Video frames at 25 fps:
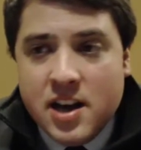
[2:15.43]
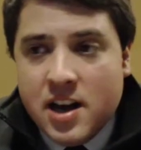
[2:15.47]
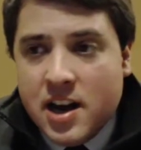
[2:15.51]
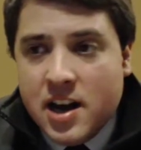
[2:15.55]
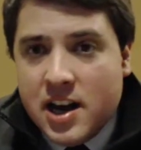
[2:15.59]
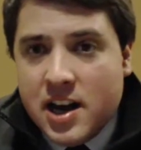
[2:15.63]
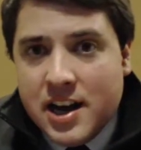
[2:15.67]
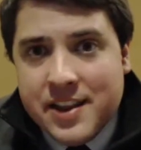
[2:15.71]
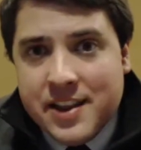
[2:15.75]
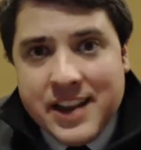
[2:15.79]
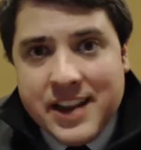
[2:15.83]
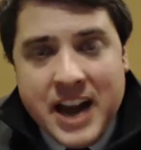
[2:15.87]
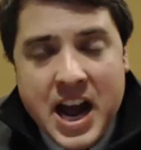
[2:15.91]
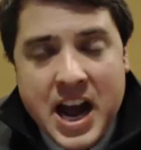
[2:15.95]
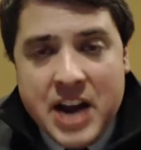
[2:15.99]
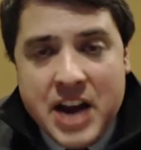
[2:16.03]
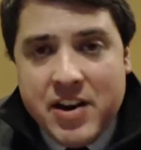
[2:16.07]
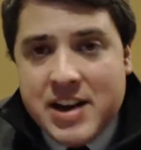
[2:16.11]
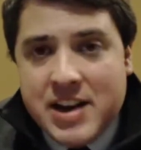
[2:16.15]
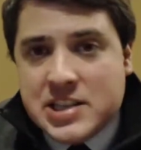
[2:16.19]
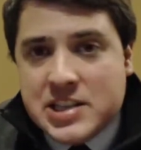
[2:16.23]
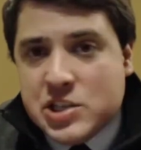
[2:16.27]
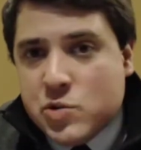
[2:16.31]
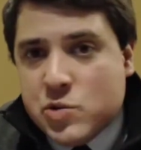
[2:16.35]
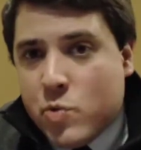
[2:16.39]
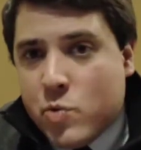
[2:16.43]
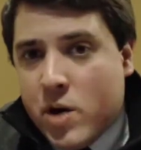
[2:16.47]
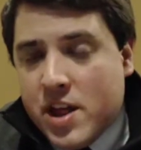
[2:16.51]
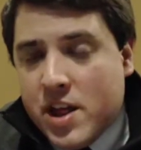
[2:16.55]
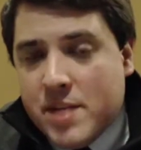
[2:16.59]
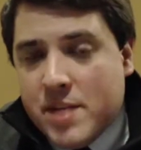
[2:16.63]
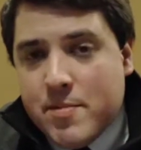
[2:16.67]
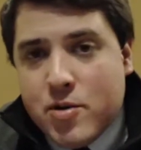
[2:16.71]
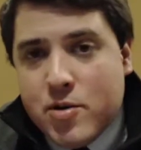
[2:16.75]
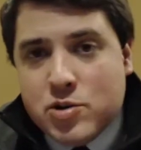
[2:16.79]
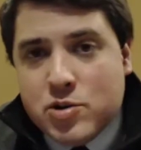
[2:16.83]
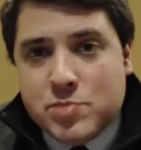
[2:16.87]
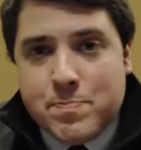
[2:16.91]
The IRS is one of
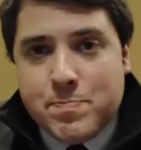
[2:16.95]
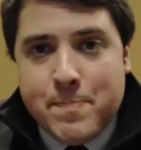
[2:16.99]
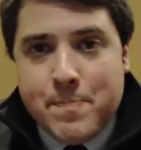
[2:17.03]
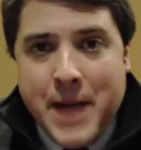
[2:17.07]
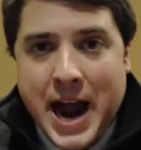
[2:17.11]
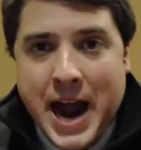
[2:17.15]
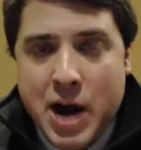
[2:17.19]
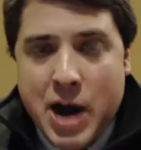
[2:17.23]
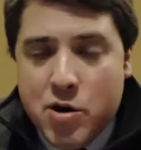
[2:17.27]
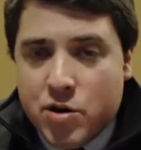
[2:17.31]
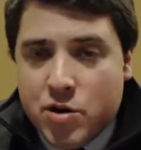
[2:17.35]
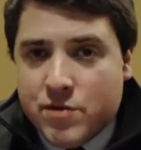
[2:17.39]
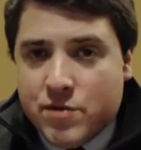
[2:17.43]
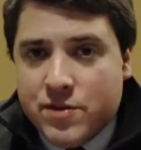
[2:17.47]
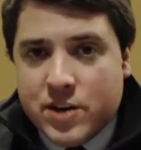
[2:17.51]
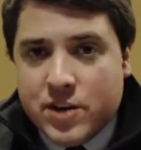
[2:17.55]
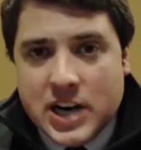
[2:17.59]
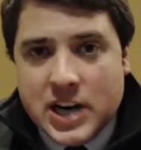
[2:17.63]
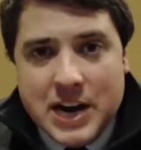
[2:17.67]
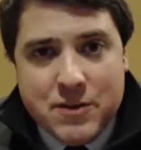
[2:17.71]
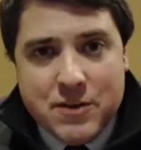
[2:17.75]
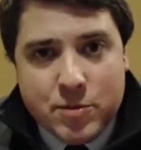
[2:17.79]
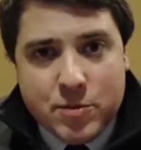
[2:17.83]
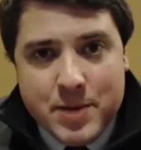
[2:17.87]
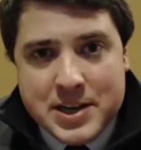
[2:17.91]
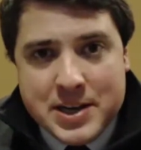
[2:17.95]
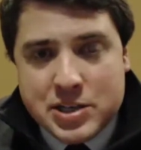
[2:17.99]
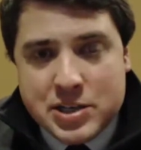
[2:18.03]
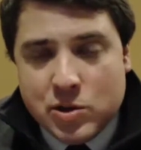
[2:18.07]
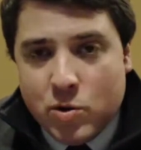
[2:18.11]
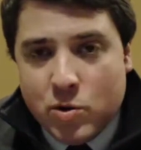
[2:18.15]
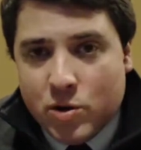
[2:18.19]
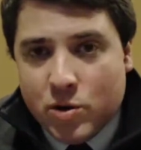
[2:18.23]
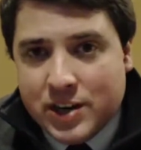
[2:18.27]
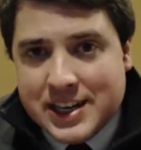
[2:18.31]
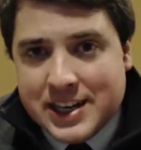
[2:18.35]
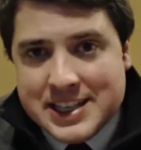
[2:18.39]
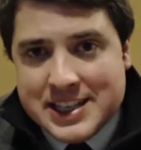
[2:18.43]
the most powerful
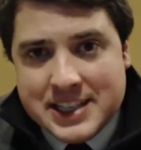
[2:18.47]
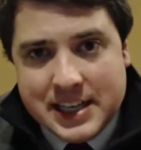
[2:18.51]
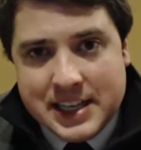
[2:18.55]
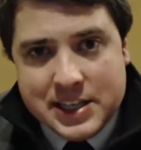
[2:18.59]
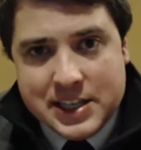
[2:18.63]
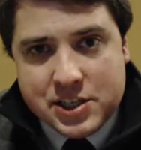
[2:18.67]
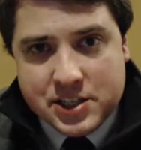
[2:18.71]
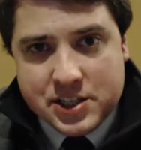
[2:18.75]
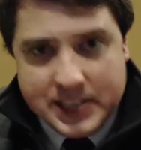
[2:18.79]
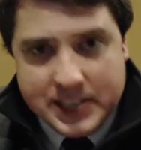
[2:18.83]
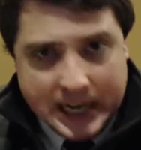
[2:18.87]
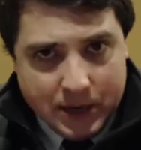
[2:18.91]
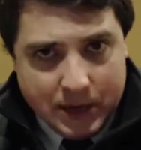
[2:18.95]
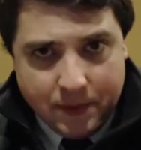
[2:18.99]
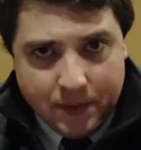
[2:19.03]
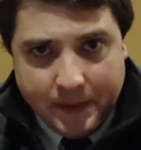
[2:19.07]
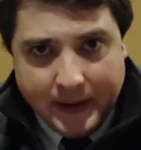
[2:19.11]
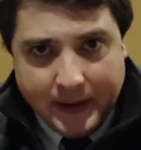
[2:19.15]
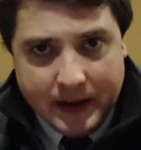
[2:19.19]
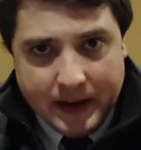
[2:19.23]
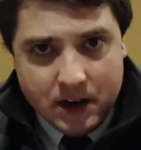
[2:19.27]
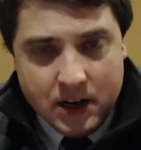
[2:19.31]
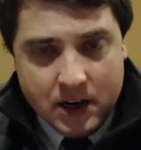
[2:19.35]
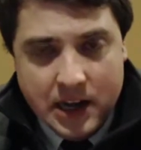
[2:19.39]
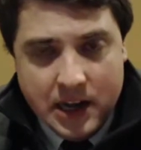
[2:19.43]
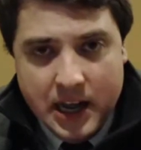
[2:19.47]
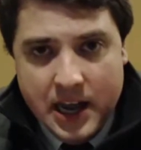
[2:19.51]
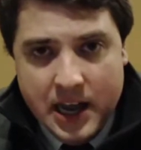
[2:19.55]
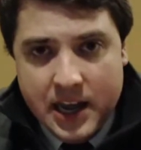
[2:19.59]
governmental organizations out there.